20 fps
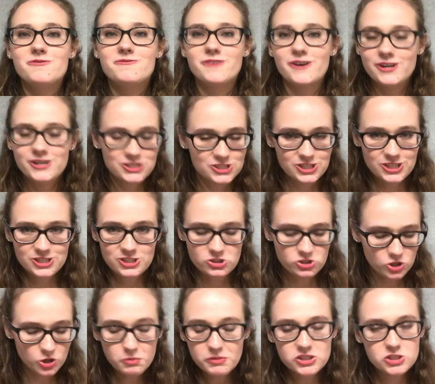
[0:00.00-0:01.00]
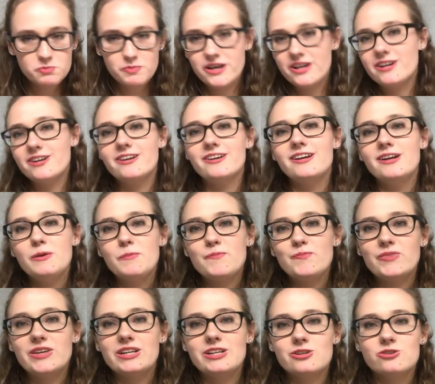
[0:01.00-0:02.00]
function so much better
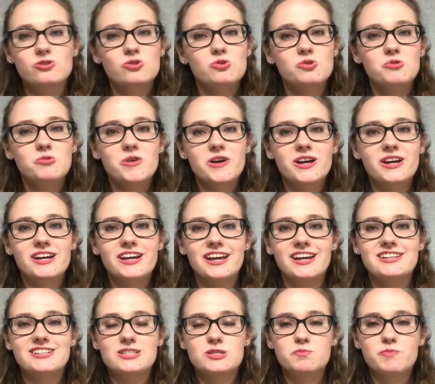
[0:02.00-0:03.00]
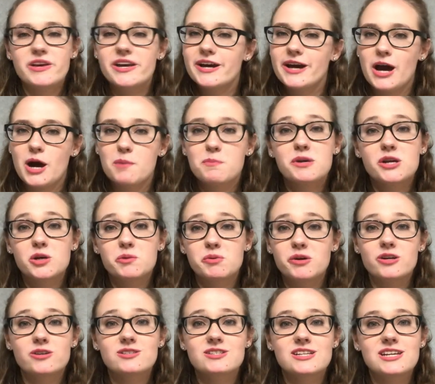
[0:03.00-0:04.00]
in your schoolwork and just be a happier
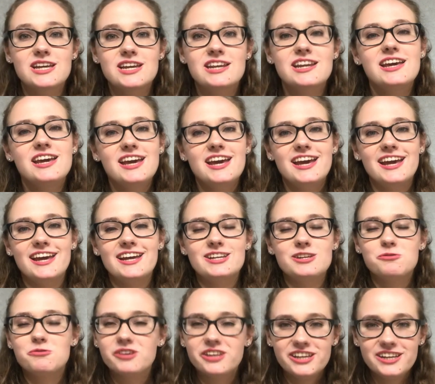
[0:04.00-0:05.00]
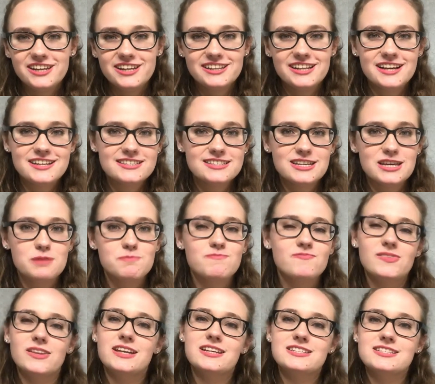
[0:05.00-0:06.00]
person. And you really need that sleep,
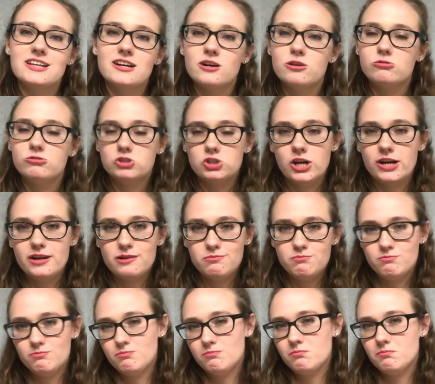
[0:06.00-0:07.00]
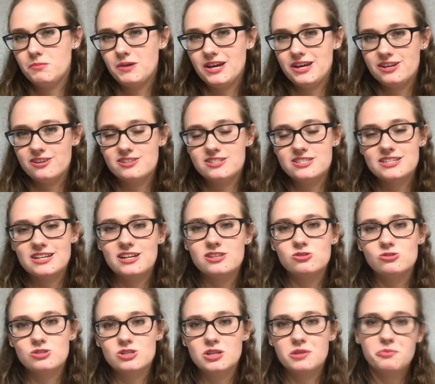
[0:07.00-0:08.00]
so try to get your
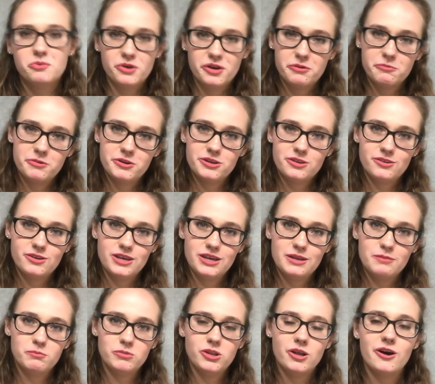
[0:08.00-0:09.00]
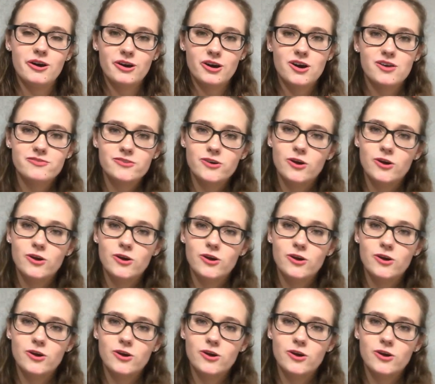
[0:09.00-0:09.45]
schedule to the point where you can block off